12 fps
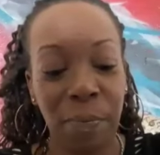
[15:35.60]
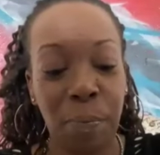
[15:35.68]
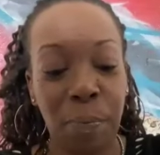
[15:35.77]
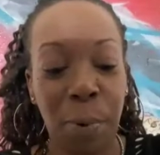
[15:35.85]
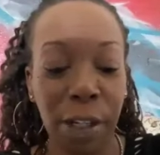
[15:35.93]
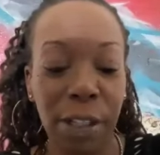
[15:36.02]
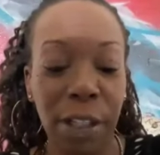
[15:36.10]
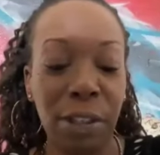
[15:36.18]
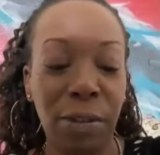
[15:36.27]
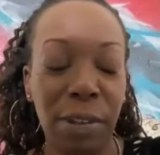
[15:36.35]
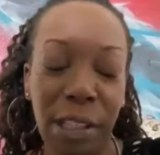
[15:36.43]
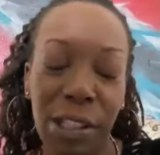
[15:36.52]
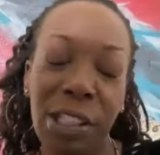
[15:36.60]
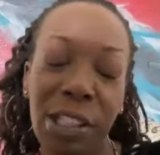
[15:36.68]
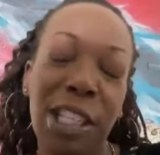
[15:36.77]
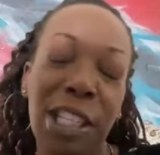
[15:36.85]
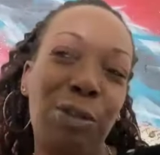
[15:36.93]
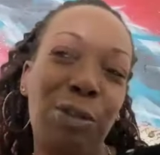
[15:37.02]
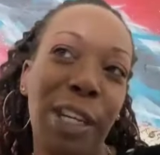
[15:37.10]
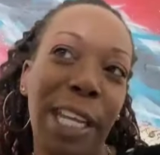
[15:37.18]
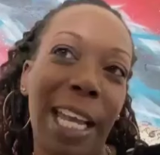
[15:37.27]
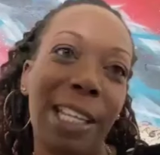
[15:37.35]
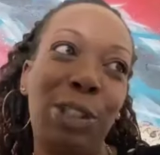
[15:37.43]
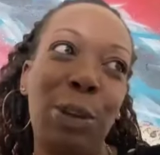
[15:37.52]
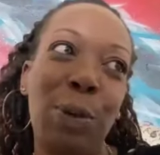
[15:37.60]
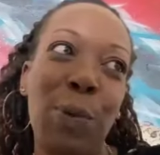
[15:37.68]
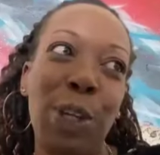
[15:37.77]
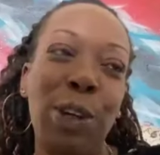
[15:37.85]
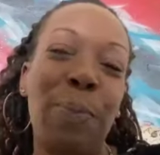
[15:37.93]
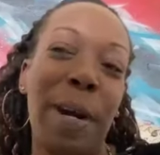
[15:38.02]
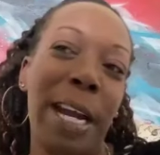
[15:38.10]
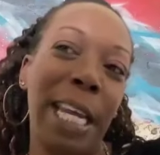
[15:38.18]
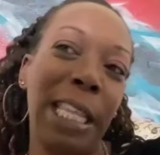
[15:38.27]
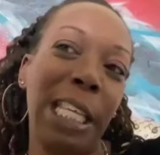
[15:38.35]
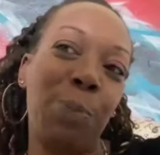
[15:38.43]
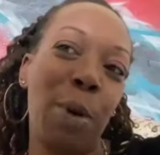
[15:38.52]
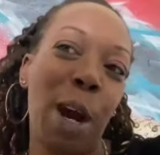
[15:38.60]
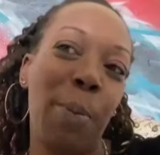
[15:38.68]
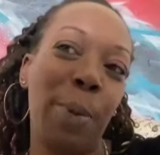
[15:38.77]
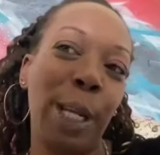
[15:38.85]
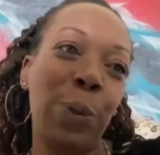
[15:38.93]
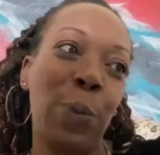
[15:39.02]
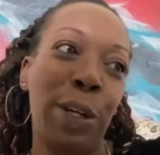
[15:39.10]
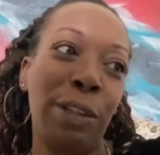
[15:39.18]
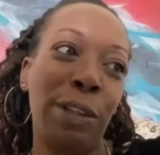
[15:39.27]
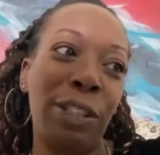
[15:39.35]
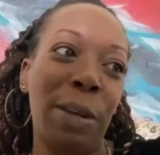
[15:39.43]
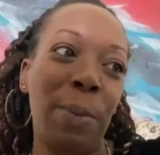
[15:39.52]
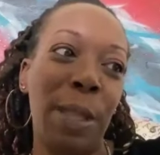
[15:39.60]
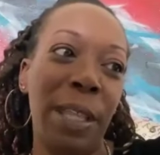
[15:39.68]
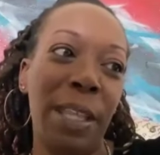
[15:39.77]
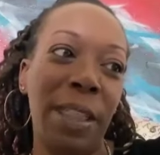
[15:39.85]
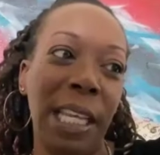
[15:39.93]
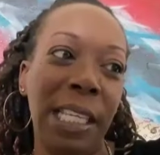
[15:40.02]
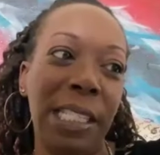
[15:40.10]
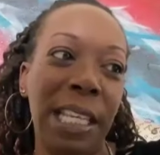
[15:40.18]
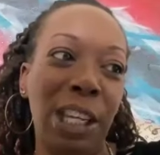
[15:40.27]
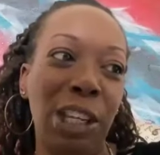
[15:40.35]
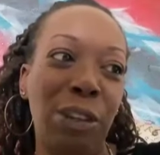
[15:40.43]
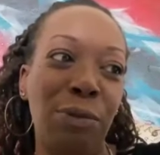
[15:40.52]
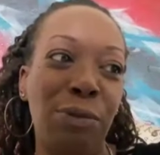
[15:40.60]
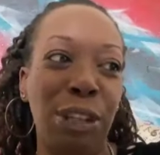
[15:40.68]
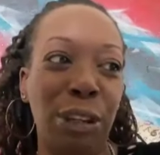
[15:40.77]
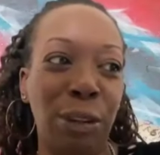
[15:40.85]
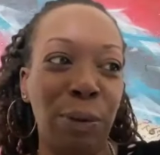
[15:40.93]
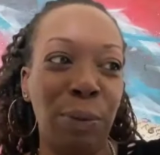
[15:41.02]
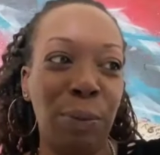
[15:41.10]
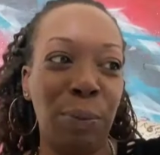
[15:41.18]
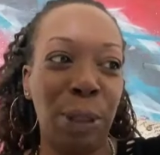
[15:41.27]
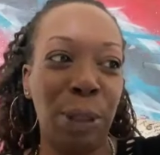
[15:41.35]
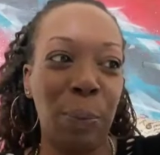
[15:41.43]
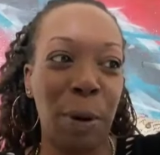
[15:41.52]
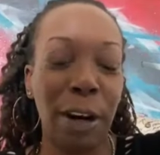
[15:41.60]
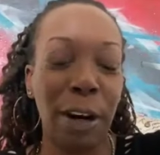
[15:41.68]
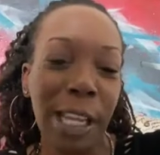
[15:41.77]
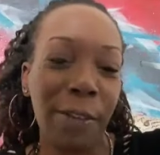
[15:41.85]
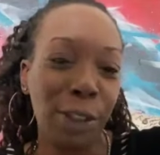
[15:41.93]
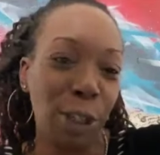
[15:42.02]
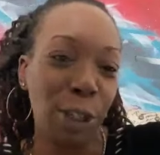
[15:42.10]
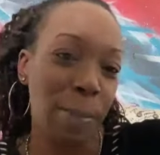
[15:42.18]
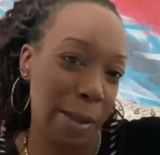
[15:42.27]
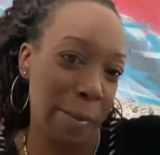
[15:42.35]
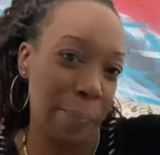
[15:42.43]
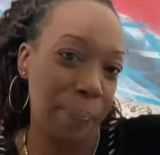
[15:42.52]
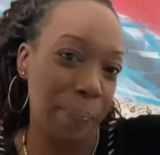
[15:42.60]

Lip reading: parts of the due diligence that you look at. So when you're buying these properties, what are some of the things that you do with the parks after you buy them?